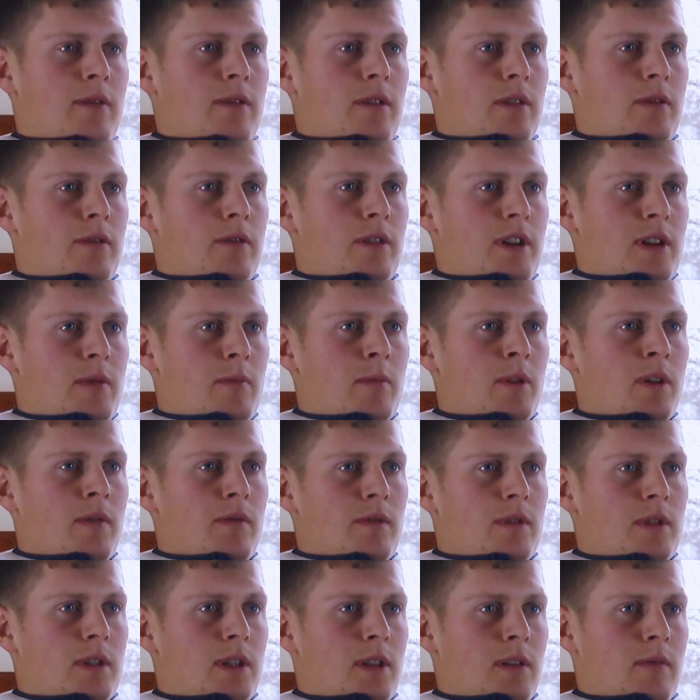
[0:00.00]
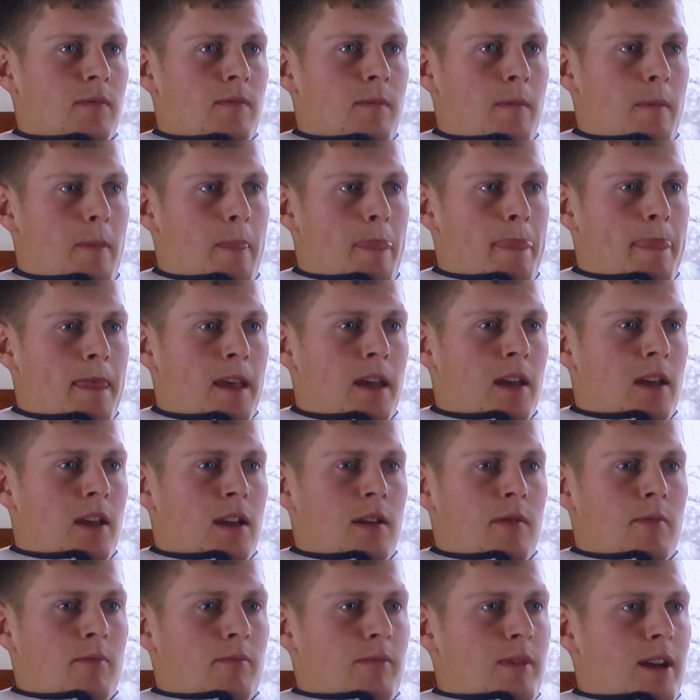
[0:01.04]
for 3 months, and
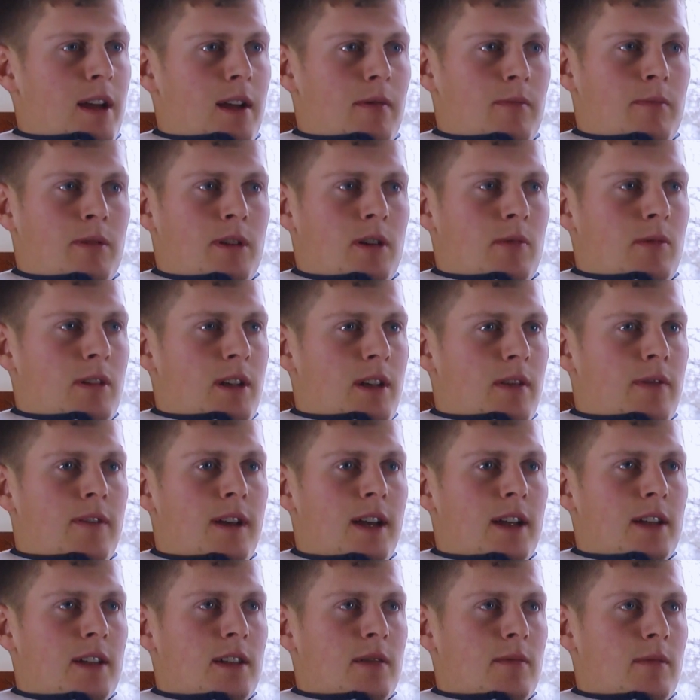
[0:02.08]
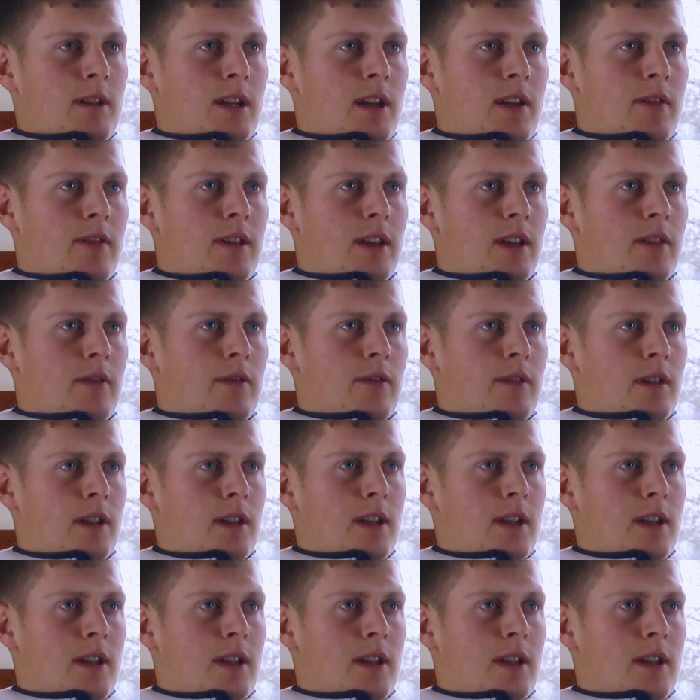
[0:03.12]
that probably affected me, I think, for the